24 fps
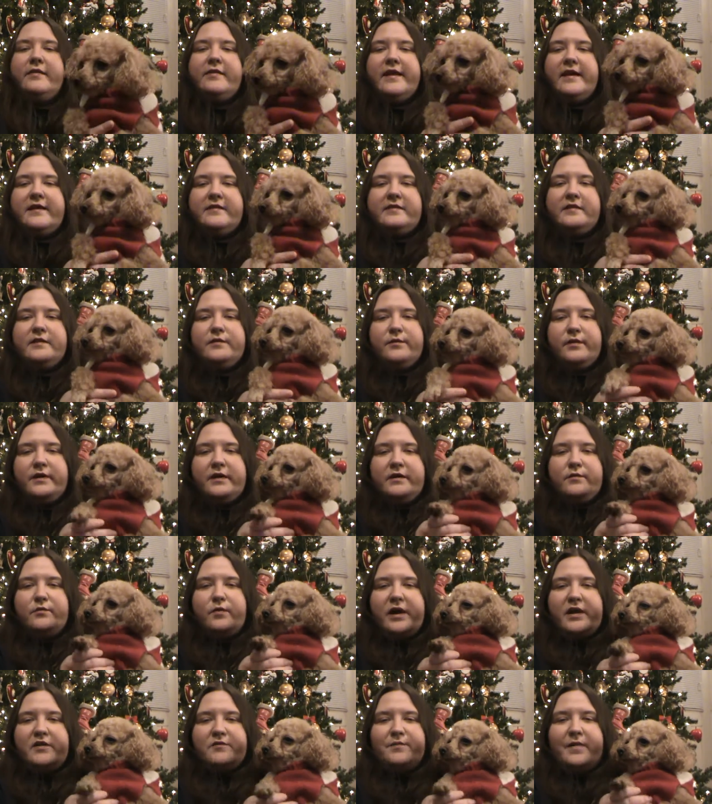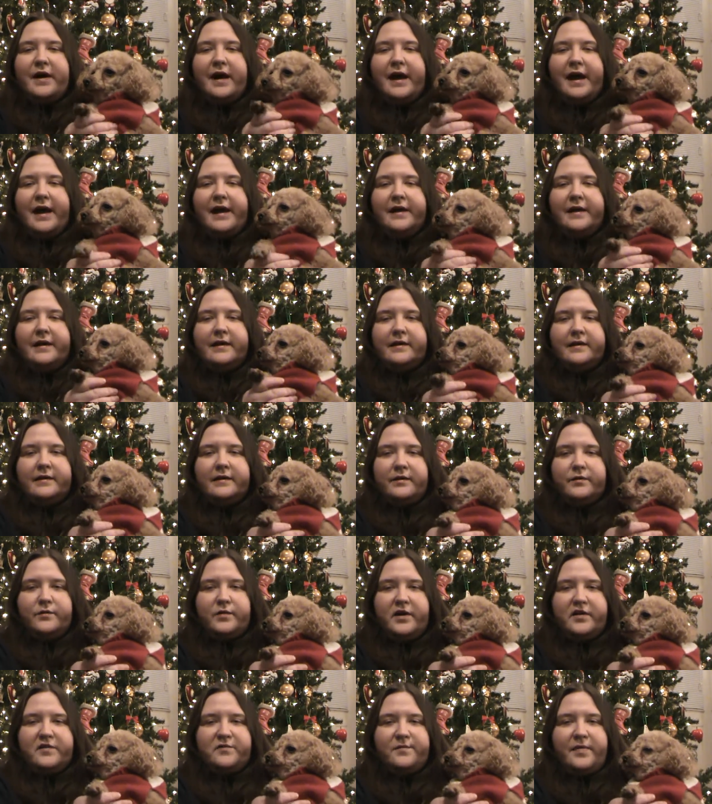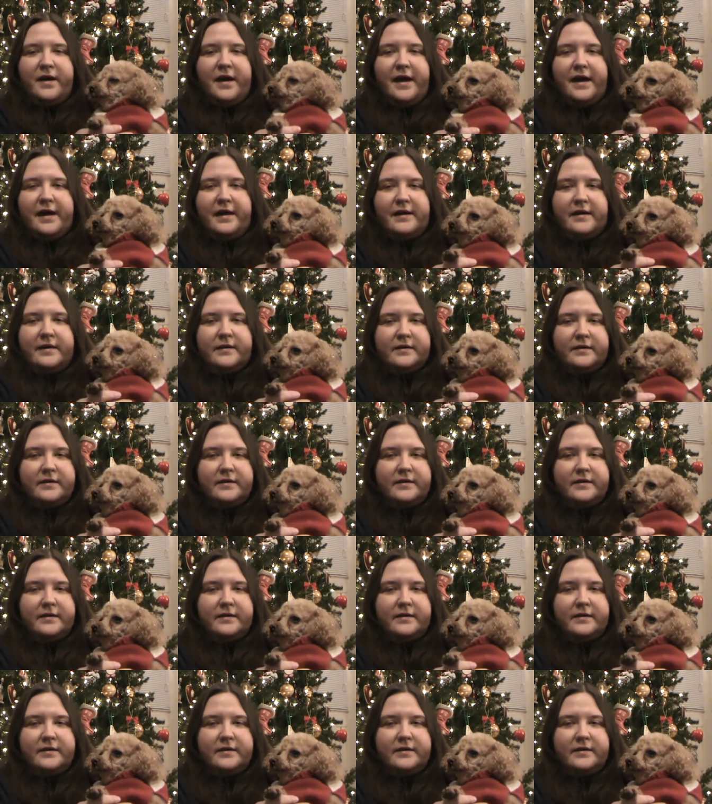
Lacie, you want to wave bye? Wave bye.